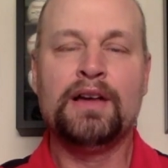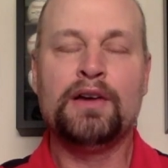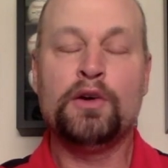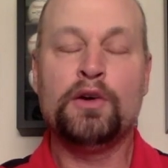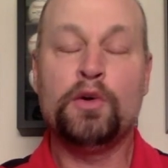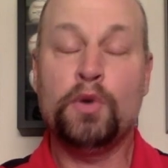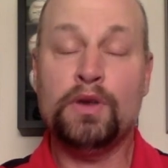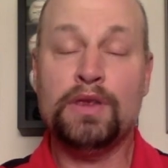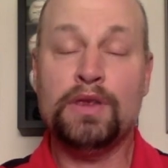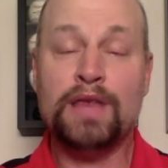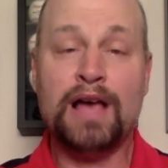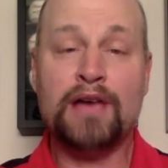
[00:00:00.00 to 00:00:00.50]

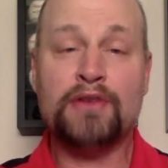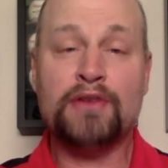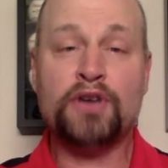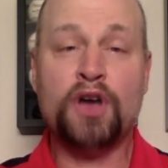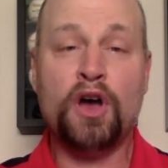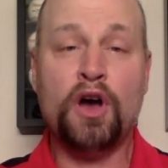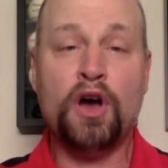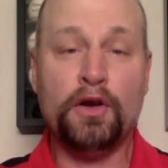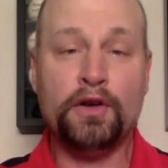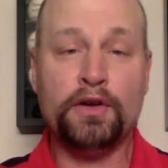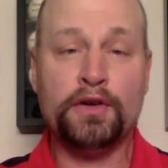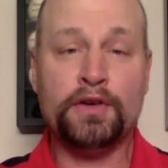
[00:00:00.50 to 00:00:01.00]
who allows
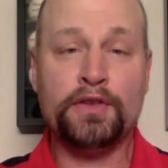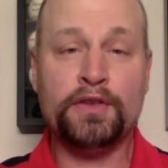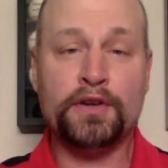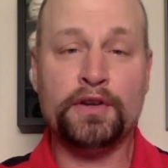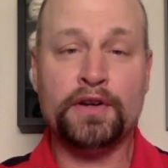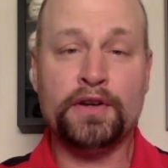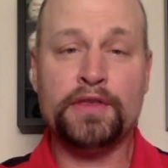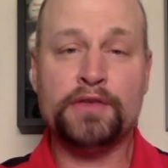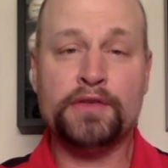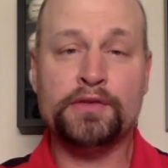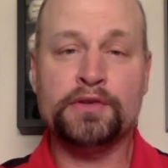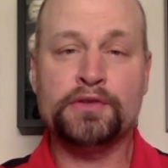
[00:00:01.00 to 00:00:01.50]

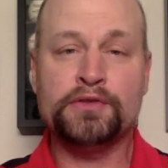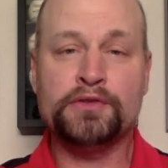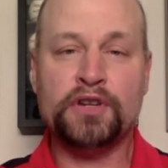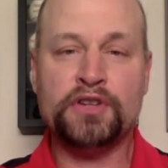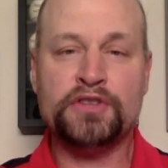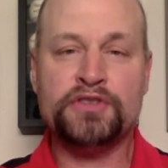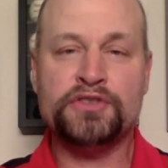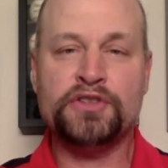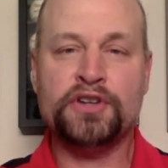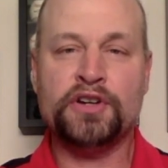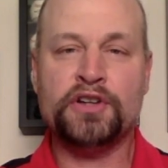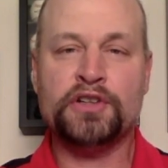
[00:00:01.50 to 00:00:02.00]
133
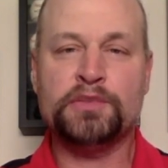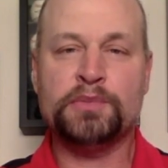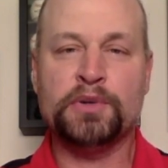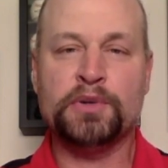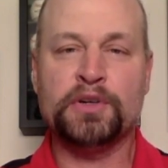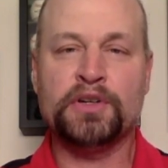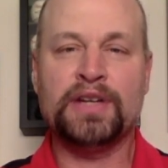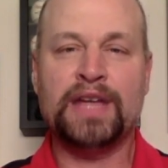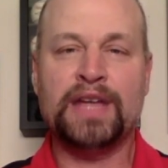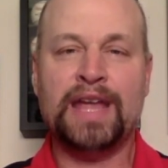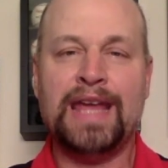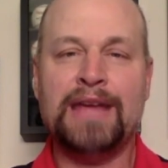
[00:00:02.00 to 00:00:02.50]
rushing yards
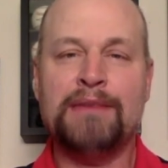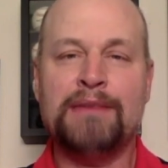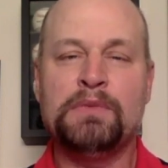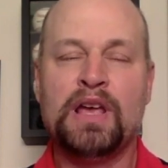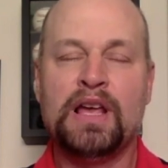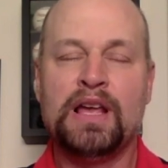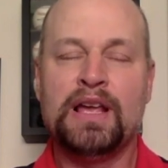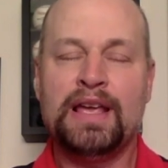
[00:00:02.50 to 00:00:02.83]
per game.